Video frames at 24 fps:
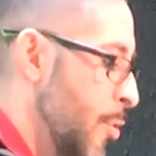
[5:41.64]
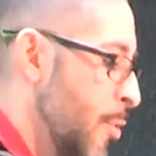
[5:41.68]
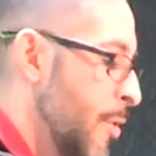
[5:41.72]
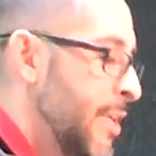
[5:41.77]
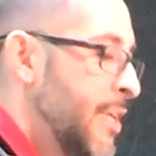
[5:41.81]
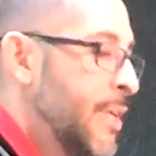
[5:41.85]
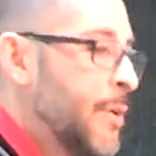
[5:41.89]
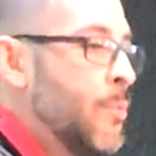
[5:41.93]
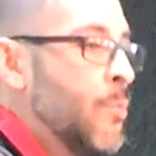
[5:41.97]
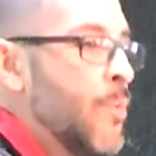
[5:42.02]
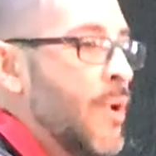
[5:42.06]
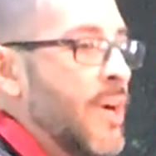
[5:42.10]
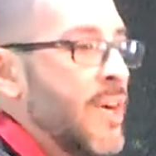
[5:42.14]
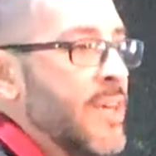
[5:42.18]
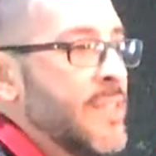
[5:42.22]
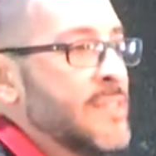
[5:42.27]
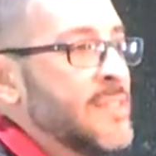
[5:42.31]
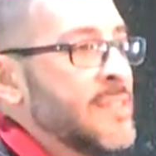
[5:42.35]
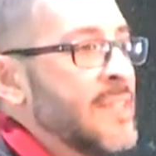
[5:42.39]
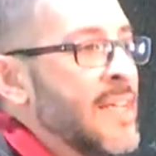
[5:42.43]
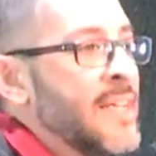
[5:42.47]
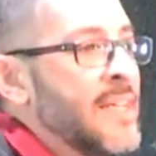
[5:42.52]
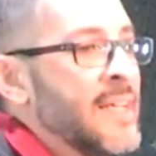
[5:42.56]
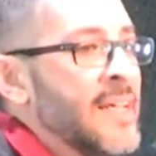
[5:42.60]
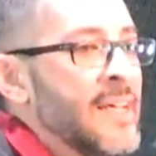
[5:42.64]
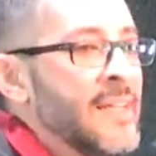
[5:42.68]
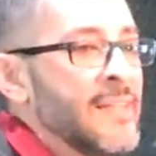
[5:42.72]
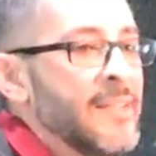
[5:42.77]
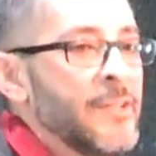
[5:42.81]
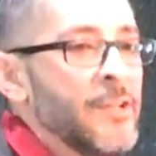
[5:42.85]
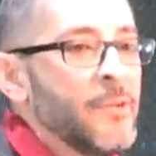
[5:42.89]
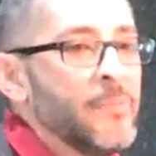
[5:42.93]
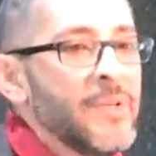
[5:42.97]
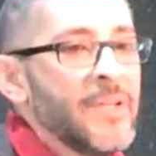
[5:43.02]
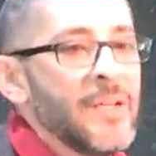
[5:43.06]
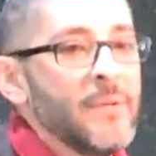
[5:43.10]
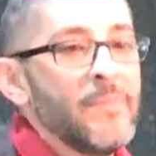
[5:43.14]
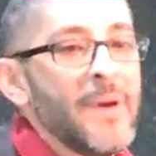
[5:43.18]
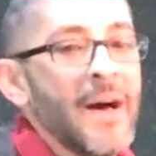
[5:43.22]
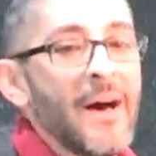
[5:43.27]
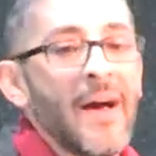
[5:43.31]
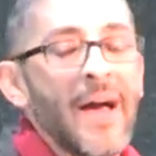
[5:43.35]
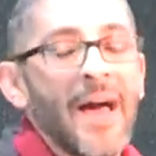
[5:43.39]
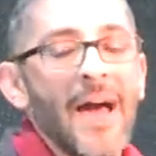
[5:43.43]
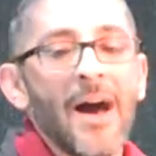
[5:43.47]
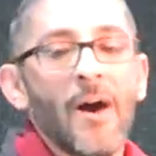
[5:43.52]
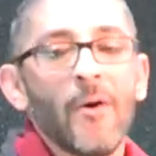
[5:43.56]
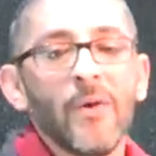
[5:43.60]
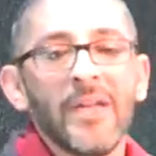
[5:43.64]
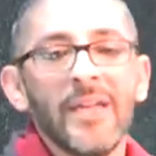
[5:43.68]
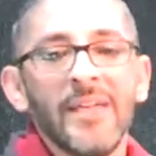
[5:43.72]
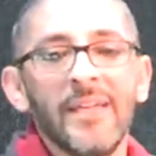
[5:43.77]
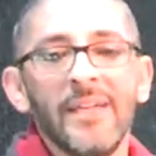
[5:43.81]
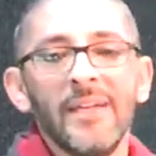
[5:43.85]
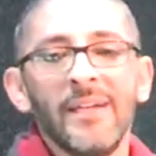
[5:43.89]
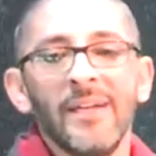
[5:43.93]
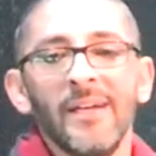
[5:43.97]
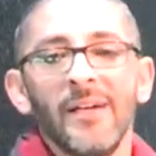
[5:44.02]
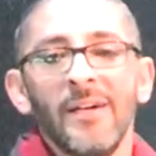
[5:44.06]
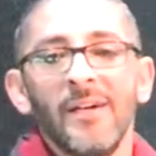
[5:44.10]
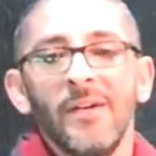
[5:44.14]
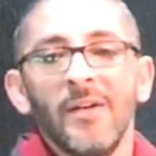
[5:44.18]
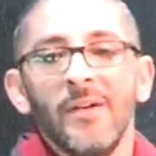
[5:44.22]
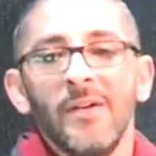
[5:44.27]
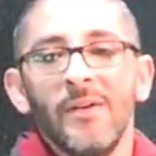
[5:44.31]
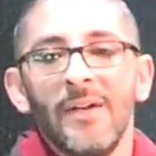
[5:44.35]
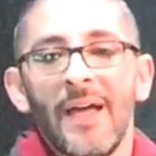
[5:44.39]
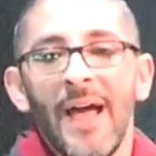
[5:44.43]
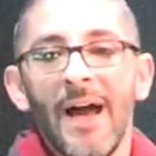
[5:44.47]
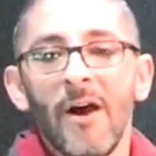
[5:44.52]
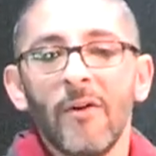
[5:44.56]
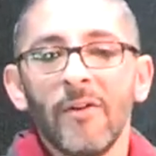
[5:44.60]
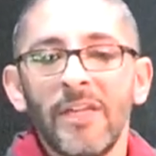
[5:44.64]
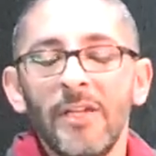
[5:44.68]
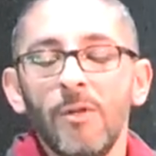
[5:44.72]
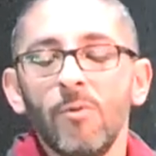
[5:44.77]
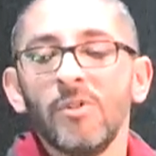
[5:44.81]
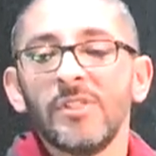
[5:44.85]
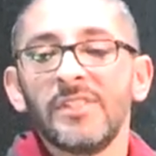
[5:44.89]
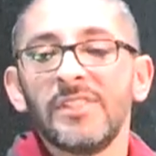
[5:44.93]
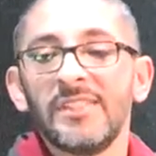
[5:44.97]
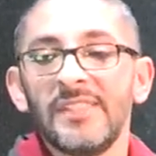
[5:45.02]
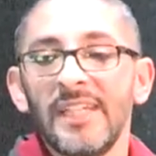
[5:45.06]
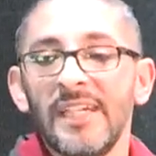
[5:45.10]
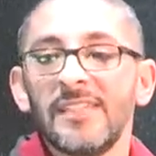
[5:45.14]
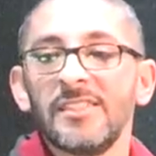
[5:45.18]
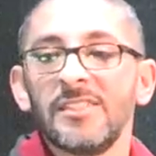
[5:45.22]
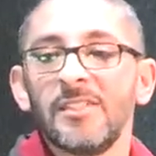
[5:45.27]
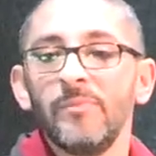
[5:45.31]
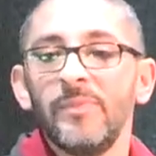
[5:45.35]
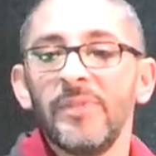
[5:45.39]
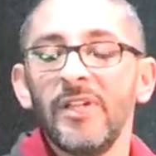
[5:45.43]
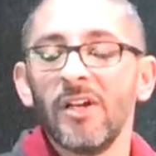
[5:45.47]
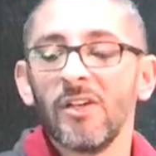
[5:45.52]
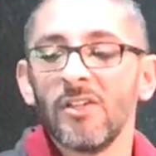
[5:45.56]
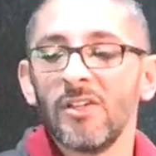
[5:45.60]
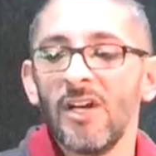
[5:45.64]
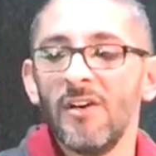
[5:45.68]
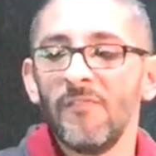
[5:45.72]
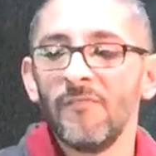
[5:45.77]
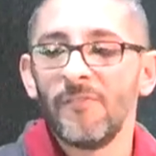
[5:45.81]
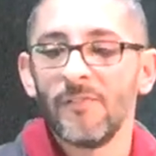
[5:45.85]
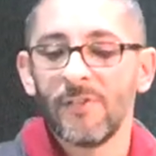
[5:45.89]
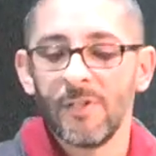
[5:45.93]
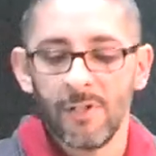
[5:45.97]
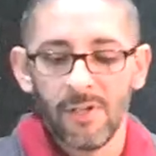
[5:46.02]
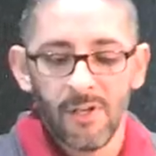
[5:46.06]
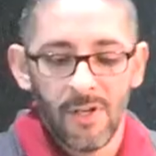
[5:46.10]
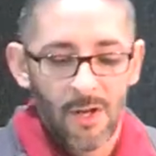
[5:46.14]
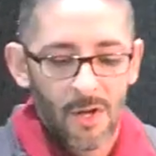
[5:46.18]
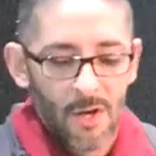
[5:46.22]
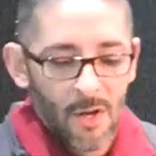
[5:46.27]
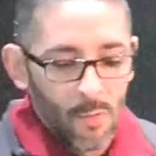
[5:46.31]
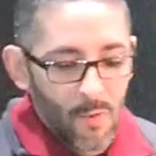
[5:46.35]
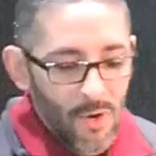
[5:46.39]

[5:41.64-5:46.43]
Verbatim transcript: who he was and a little bit about how he how he was sent to be our comforter.